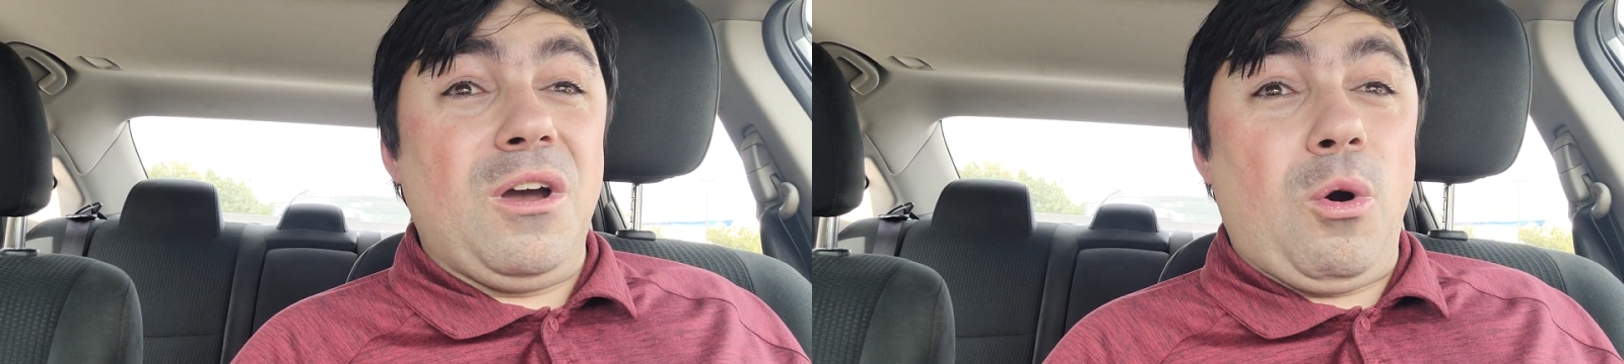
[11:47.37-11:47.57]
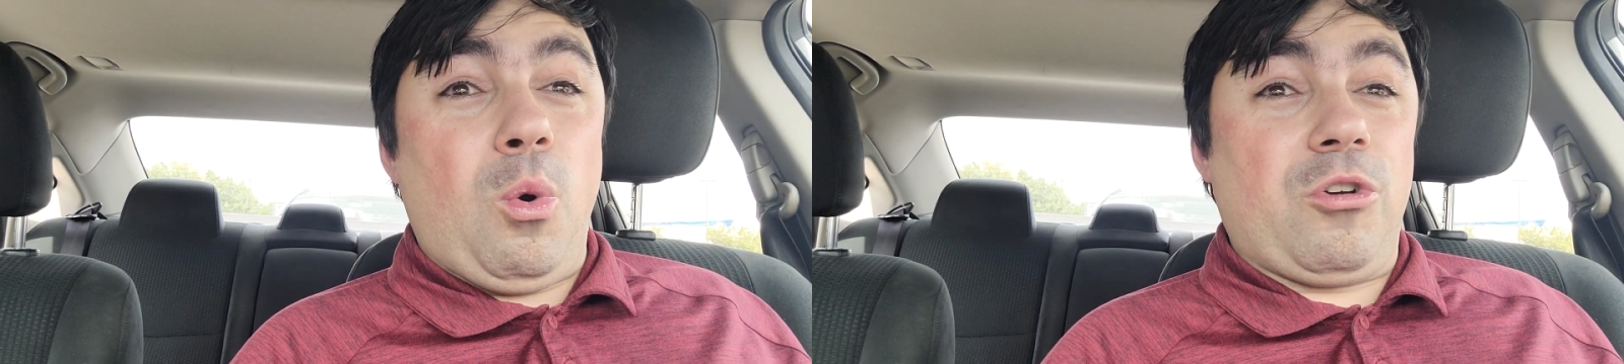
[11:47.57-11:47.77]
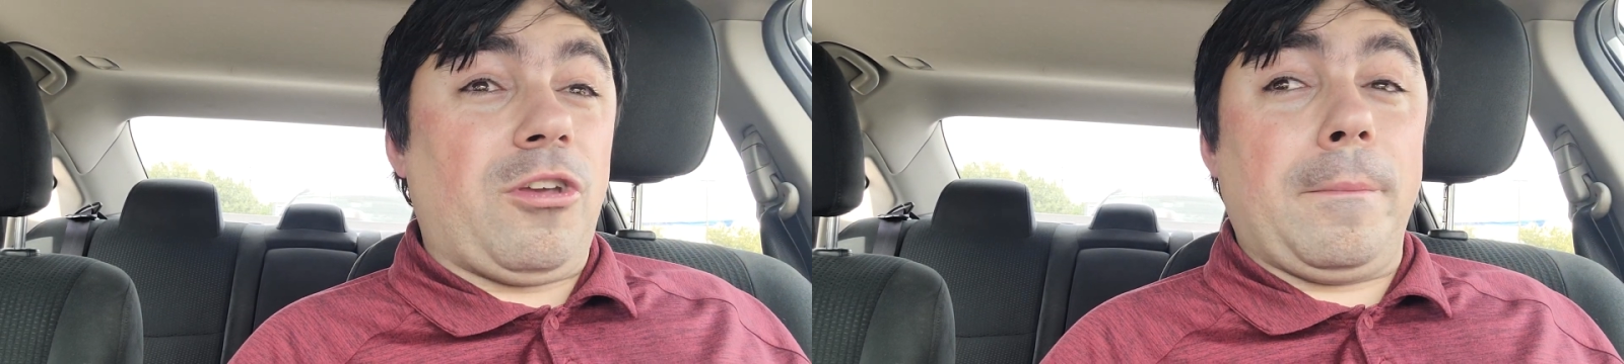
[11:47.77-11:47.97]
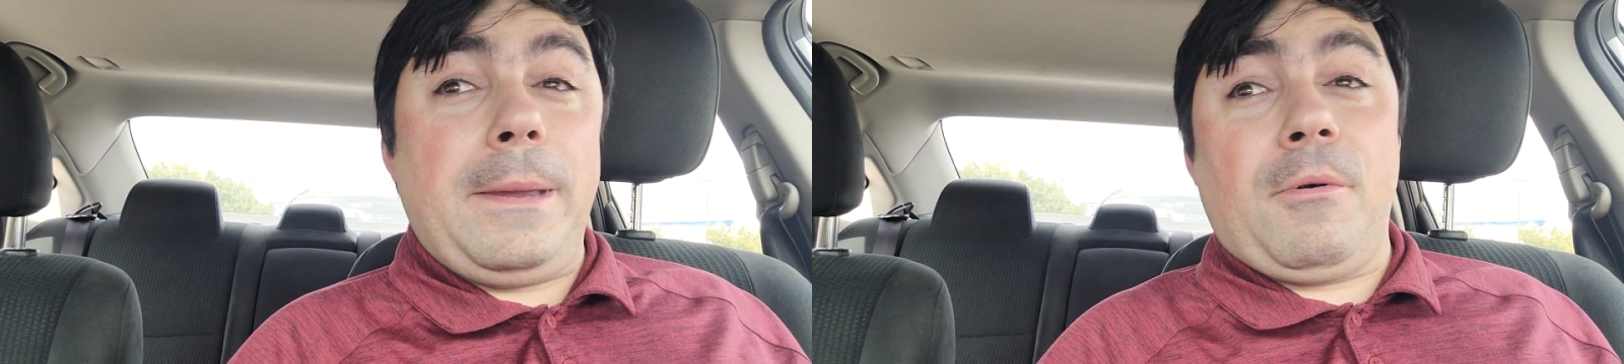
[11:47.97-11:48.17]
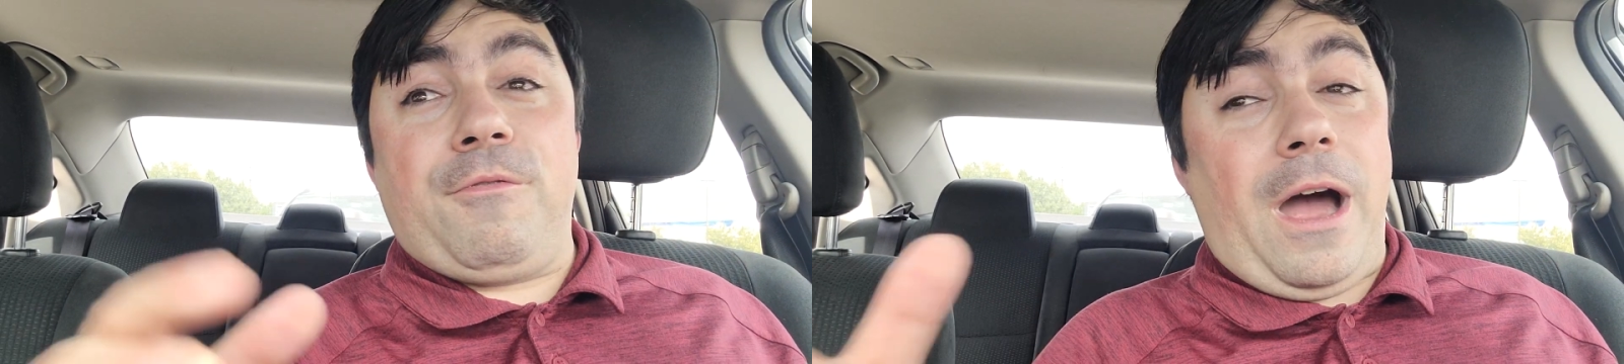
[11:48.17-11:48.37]
Or some
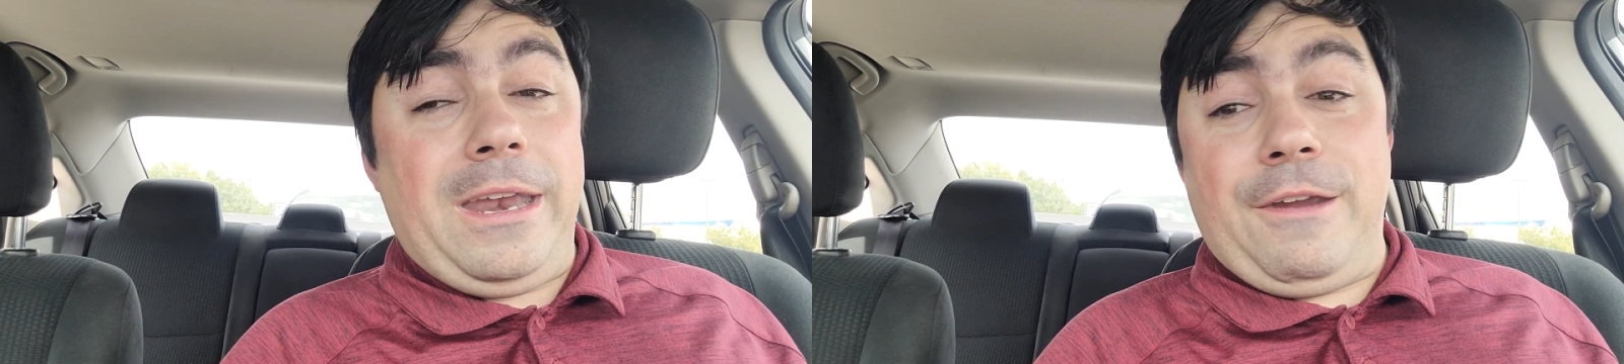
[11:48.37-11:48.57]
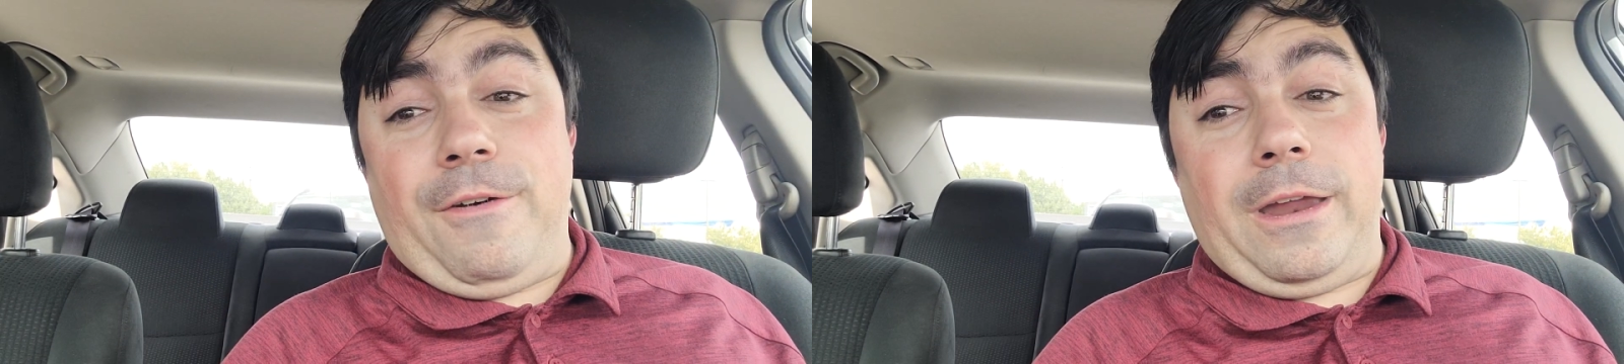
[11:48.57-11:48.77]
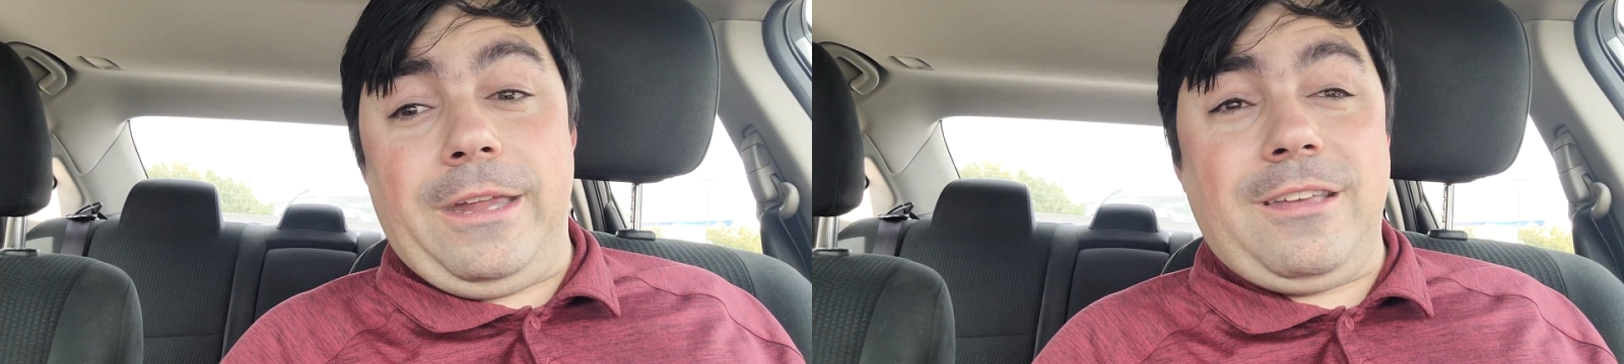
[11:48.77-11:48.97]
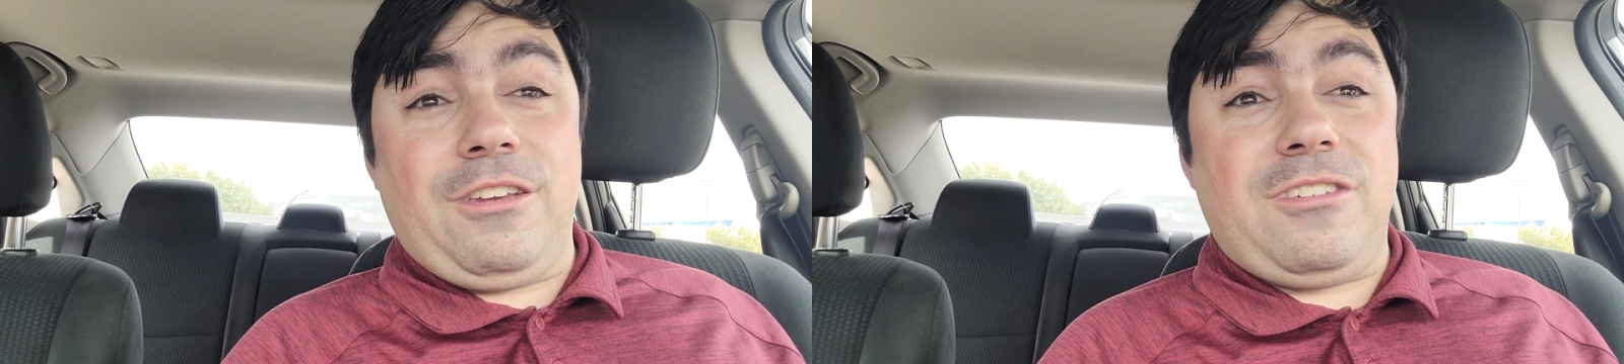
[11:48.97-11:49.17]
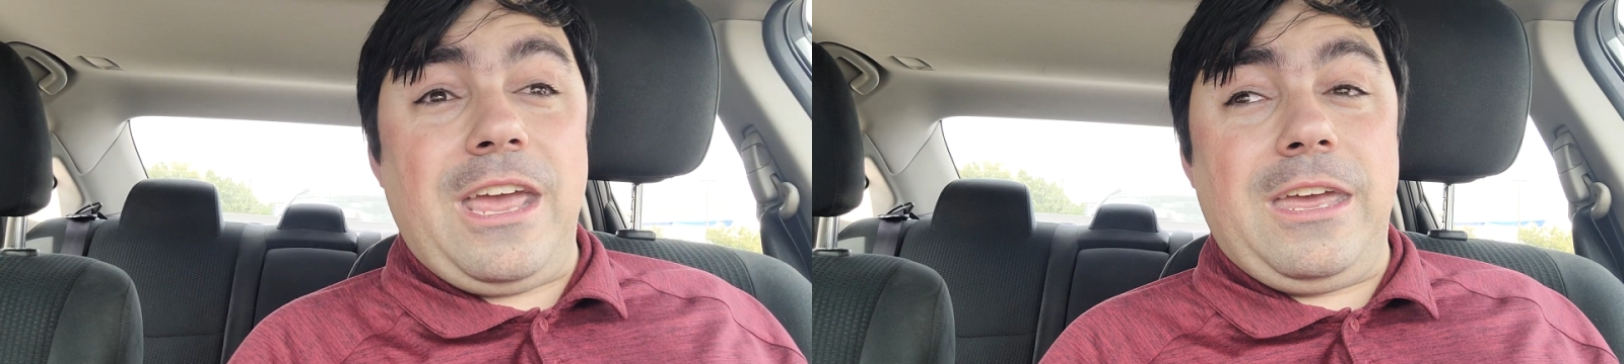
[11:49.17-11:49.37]
people find they finally
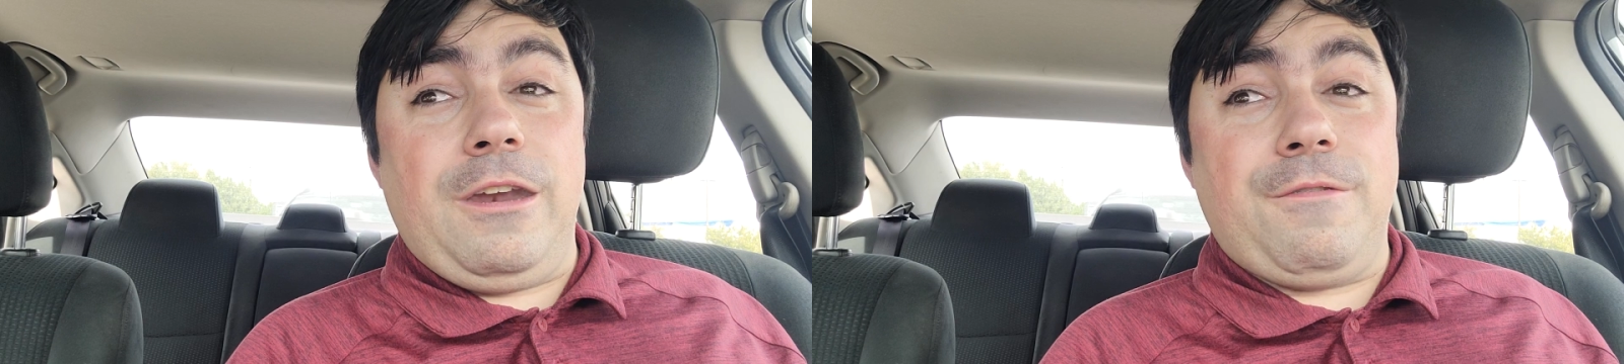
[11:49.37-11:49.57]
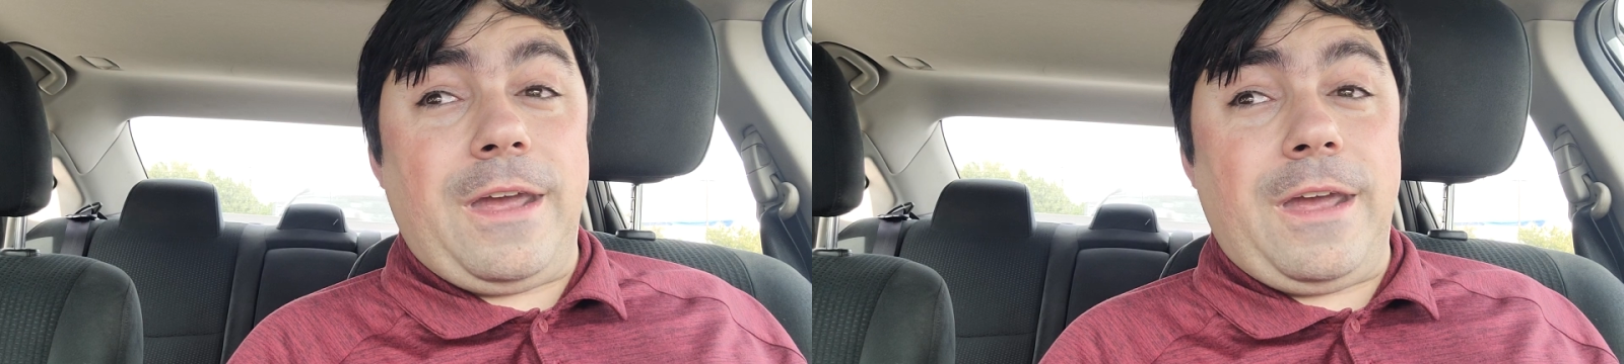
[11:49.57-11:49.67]
test negative